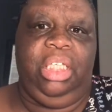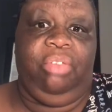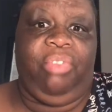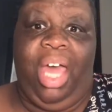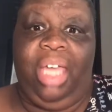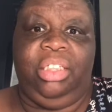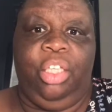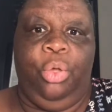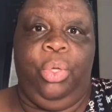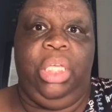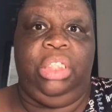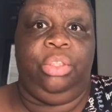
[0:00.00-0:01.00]
if I know
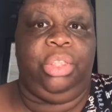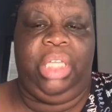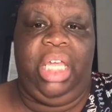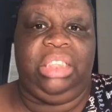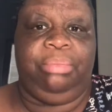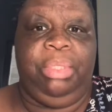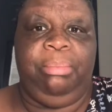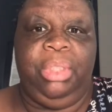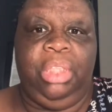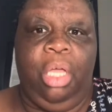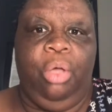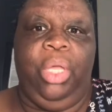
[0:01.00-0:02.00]
it, you can ask me
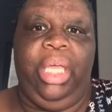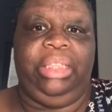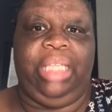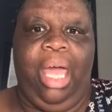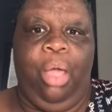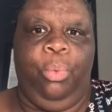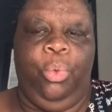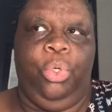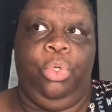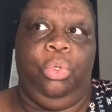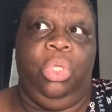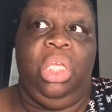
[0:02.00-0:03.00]
below and I
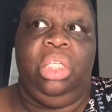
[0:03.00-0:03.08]
will